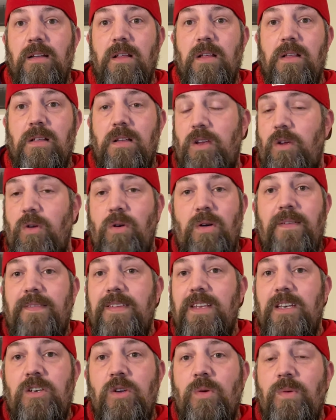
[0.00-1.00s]
You don't even have
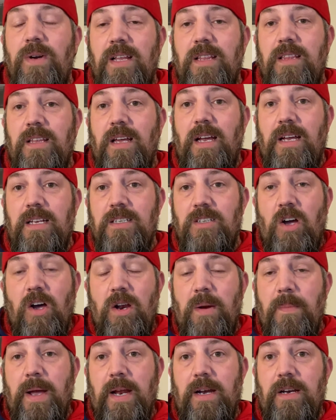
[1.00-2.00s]
to do anything. It's
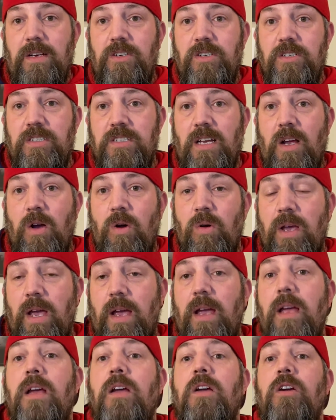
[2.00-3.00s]
automated. You just say,
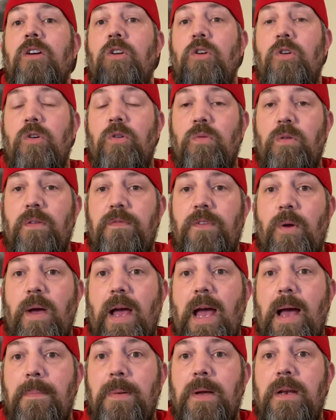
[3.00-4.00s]
"Okay, Google review
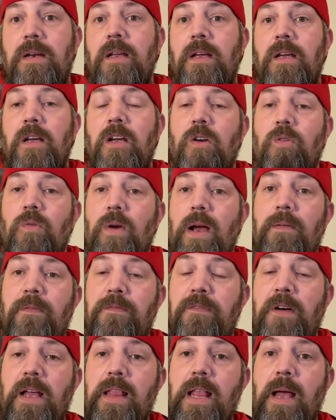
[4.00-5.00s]
happened.
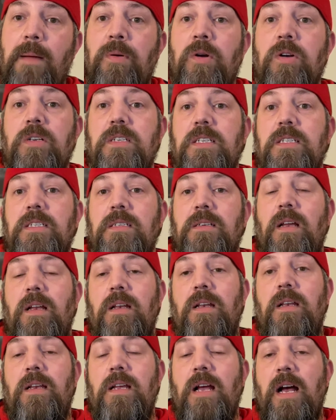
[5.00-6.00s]
Find that person's
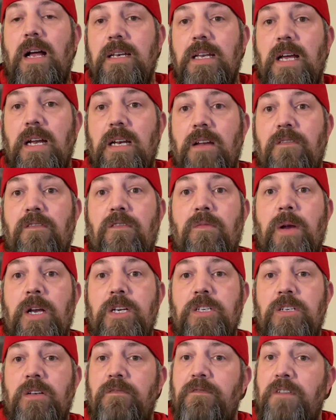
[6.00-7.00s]
contact
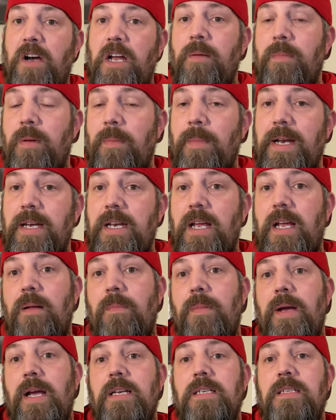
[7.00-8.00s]
information, find them in my
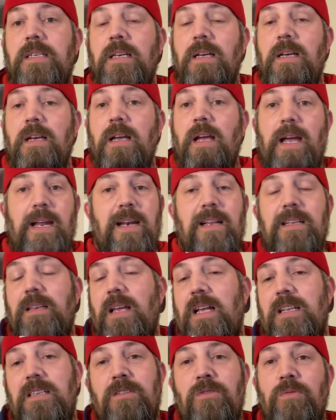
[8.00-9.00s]
database," and
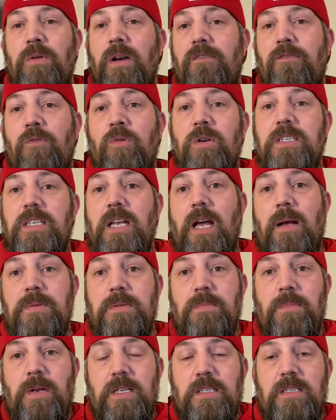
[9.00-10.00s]
it's 3 or 4 steps,
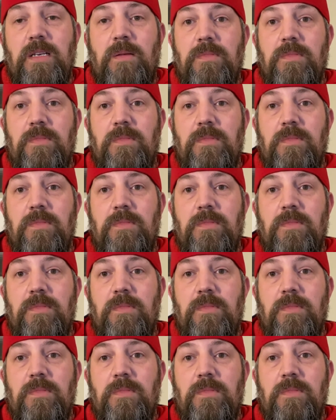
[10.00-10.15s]
but it's something